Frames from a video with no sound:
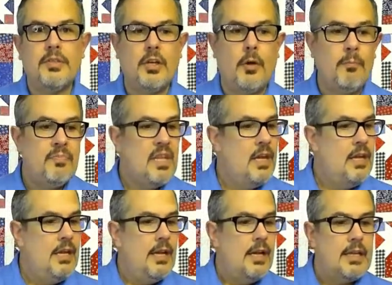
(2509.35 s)
So
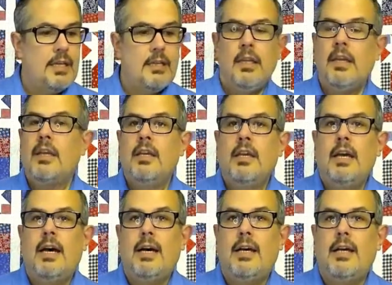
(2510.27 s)
again,
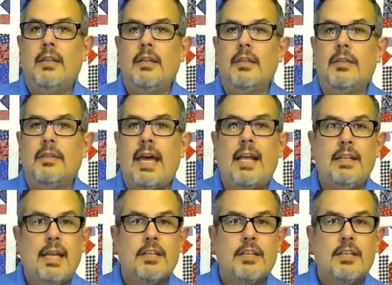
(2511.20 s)
that